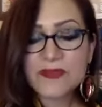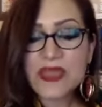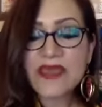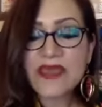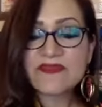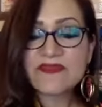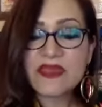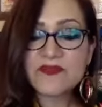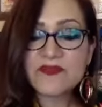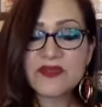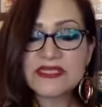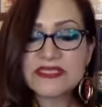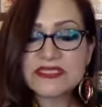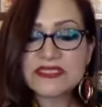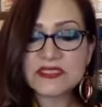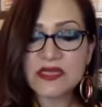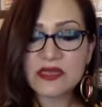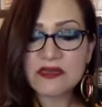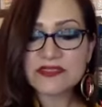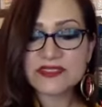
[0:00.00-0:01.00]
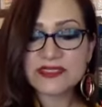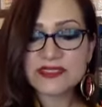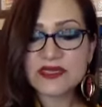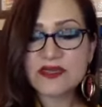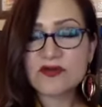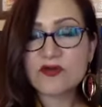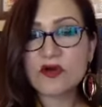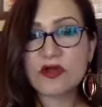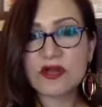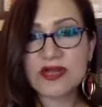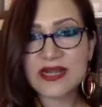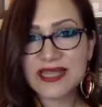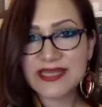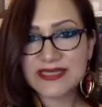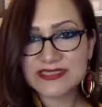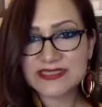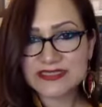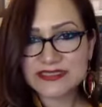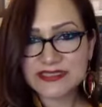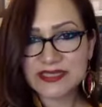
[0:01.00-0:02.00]
And then we started our
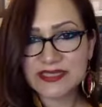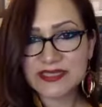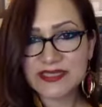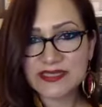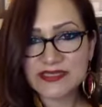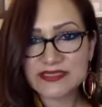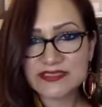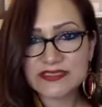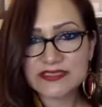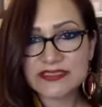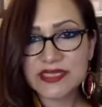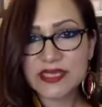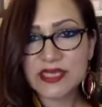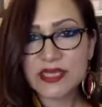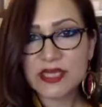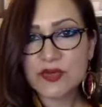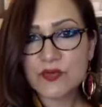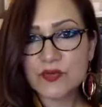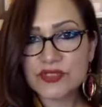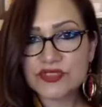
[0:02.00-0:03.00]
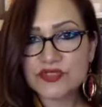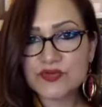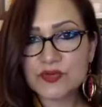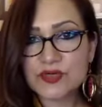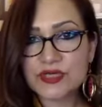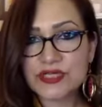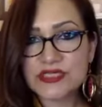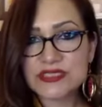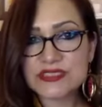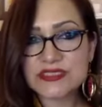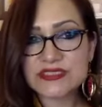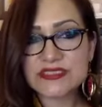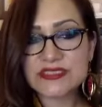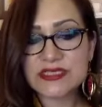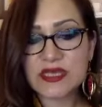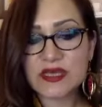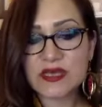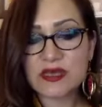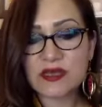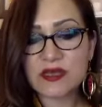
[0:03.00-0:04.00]
online series, which was,
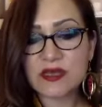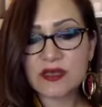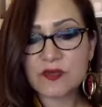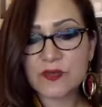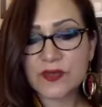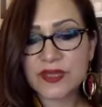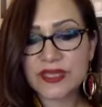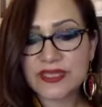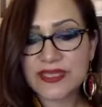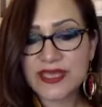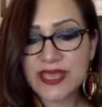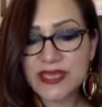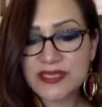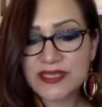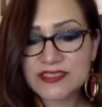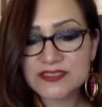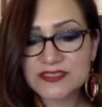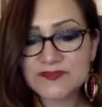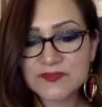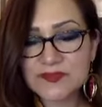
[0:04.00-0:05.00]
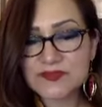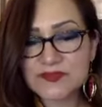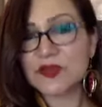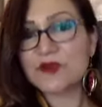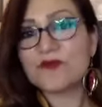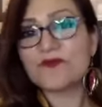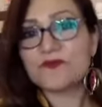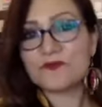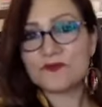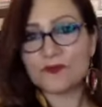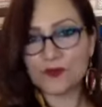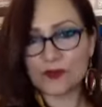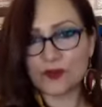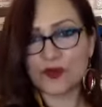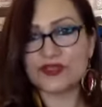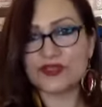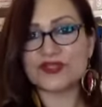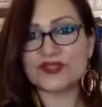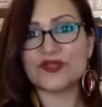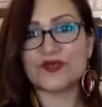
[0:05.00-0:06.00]
we'd get sort of
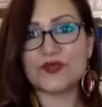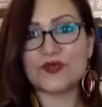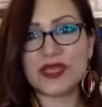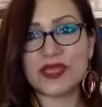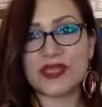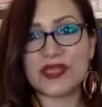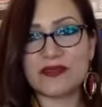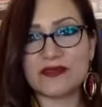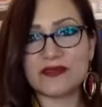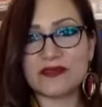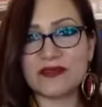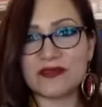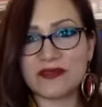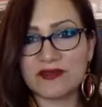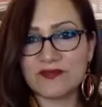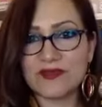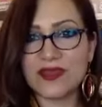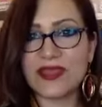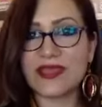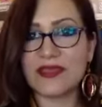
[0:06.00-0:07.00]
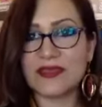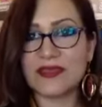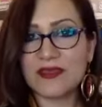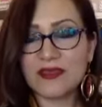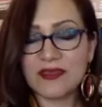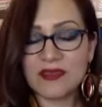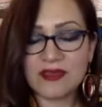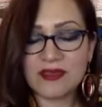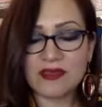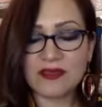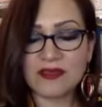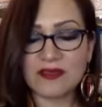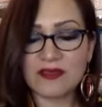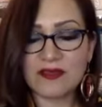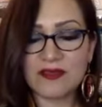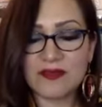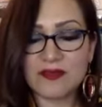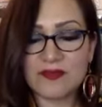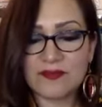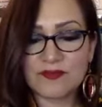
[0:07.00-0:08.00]
what you're doing in a way,
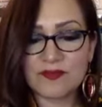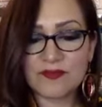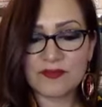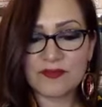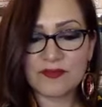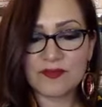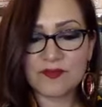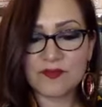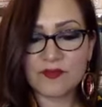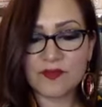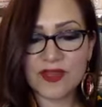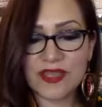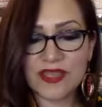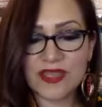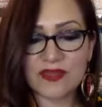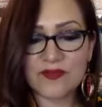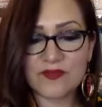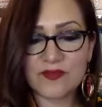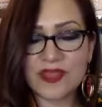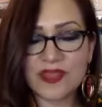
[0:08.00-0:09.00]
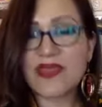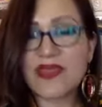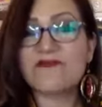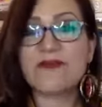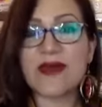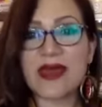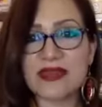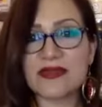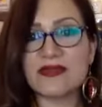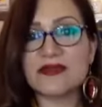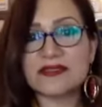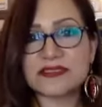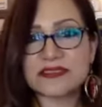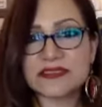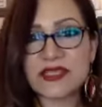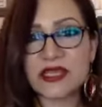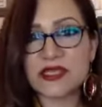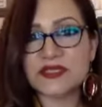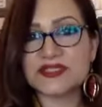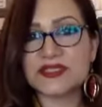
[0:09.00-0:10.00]
where we have panel
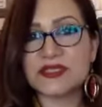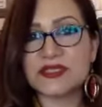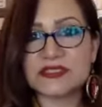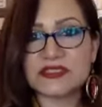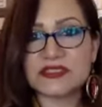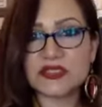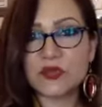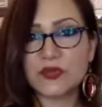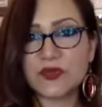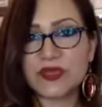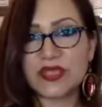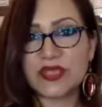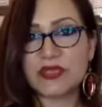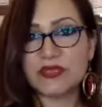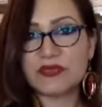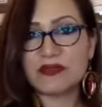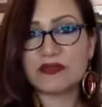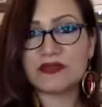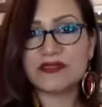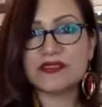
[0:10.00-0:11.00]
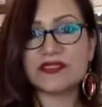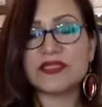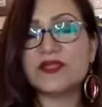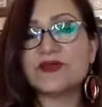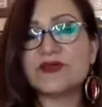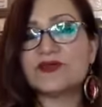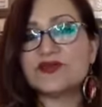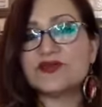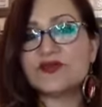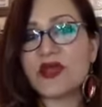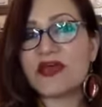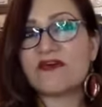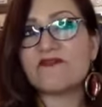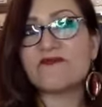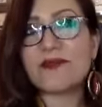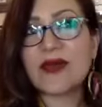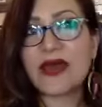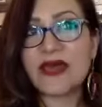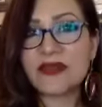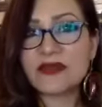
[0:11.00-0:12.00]
discussions. So we continue to have
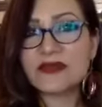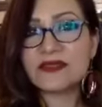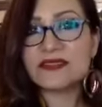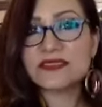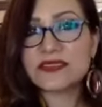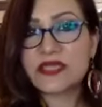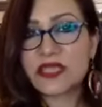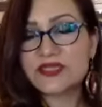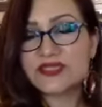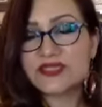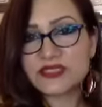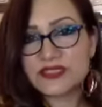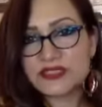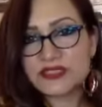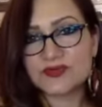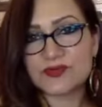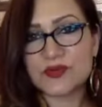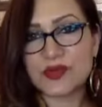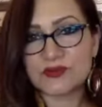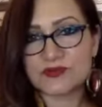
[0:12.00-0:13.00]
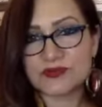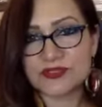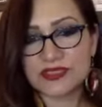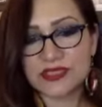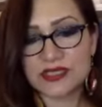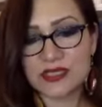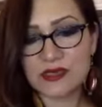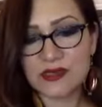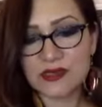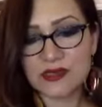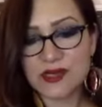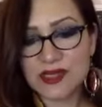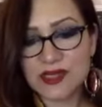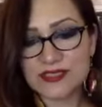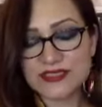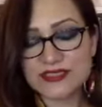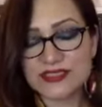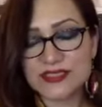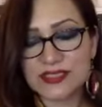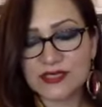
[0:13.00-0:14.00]
panel discussions throughout the year,
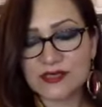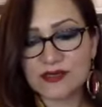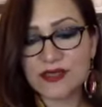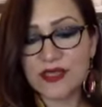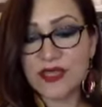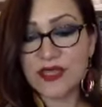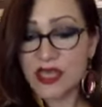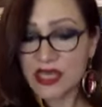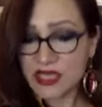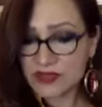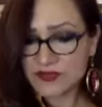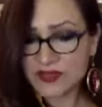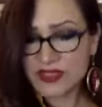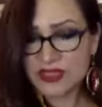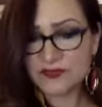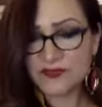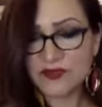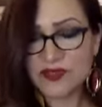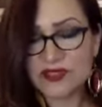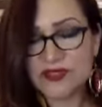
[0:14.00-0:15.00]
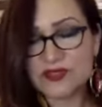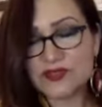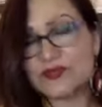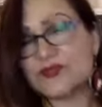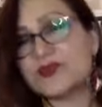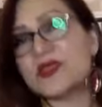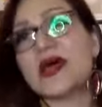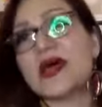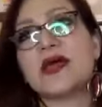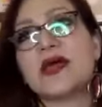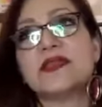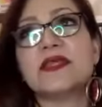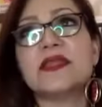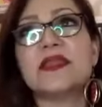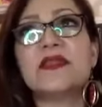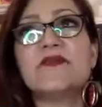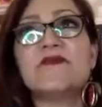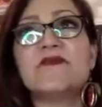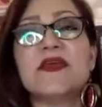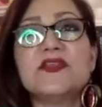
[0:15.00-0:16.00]
last year, and we do that.
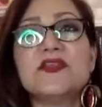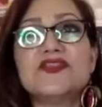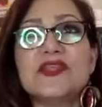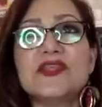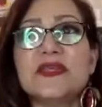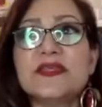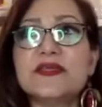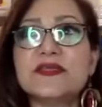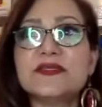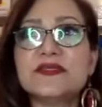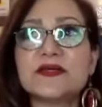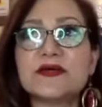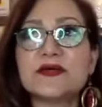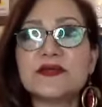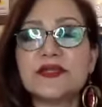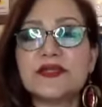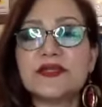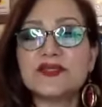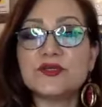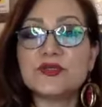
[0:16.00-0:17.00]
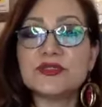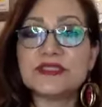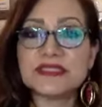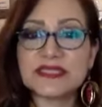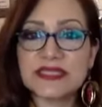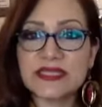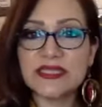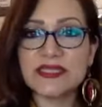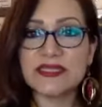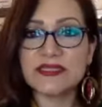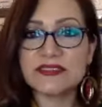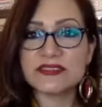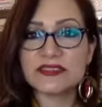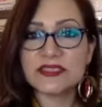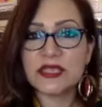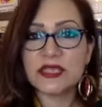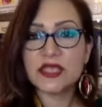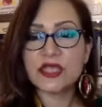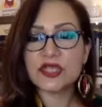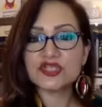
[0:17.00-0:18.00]
And eventually they turn into series.